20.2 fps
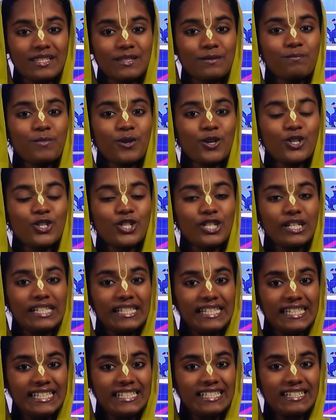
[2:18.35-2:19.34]

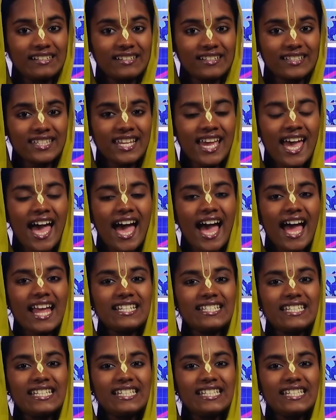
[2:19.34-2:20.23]
spiritual leaders and